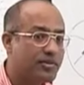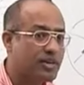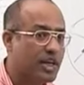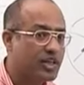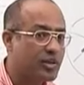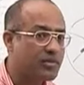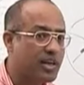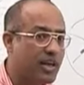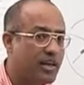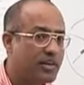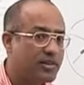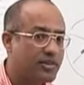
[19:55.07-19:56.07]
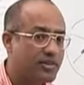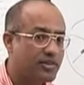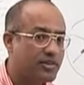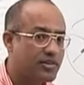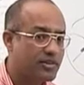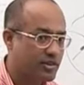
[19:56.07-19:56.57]
trigeminal
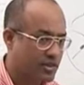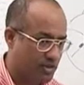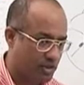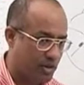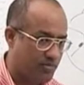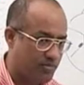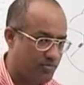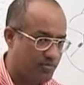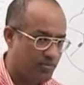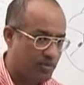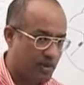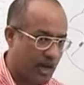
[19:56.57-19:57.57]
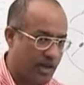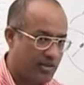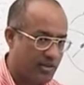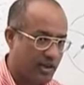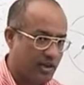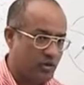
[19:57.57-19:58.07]
system, right?